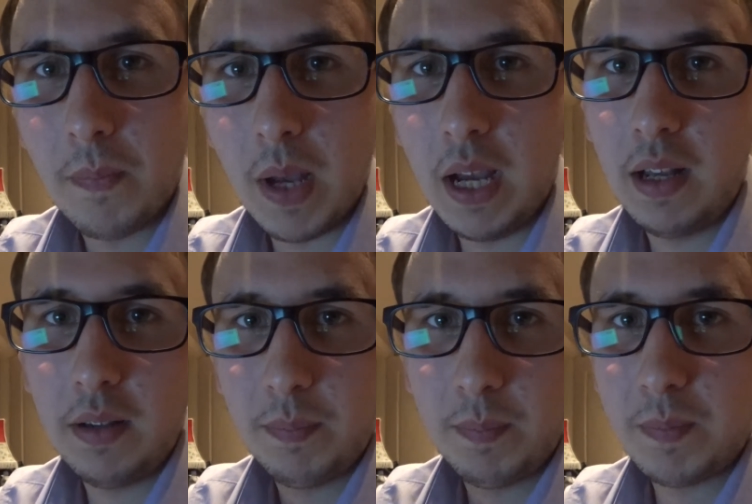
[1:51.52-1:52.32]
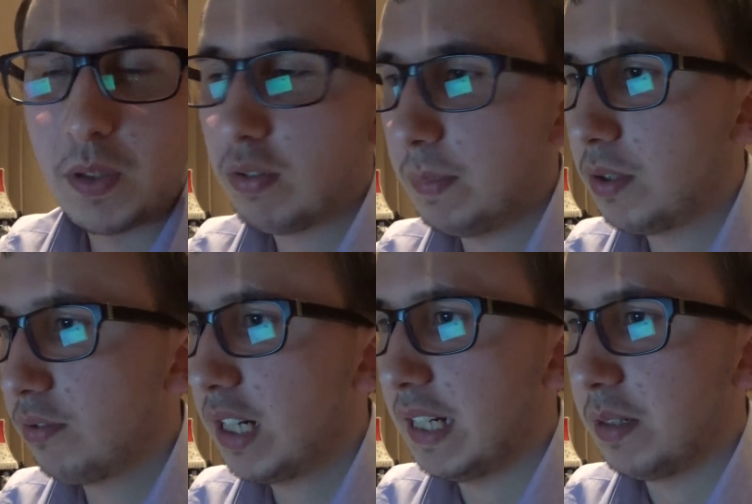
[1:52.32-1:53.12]
uh, script to
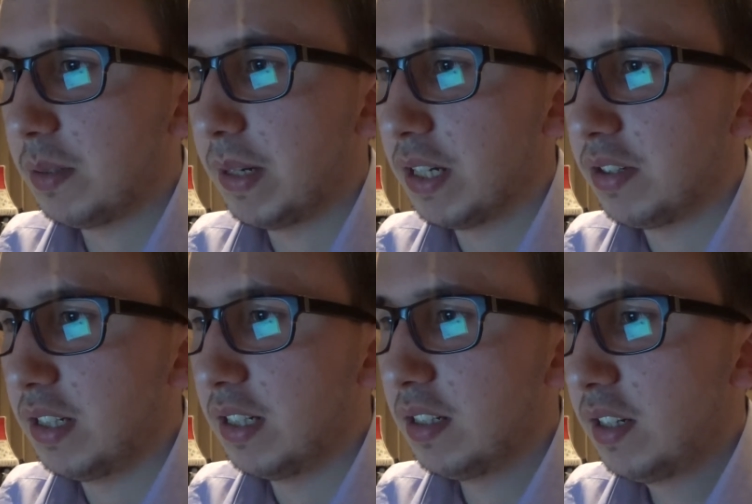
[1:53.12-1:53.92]
write about it.